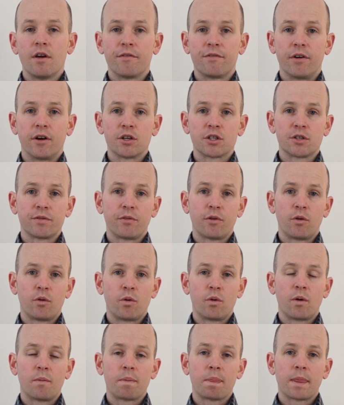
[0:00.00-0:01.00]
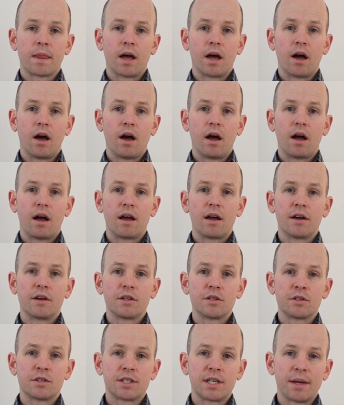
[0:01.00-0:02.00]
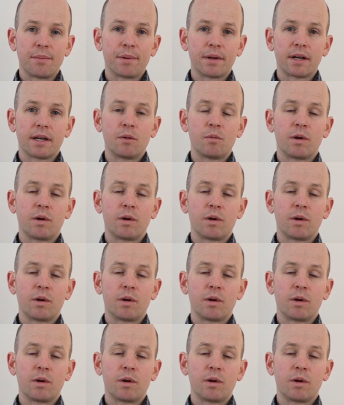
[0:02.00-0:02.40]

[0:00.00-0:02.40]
First of all, typically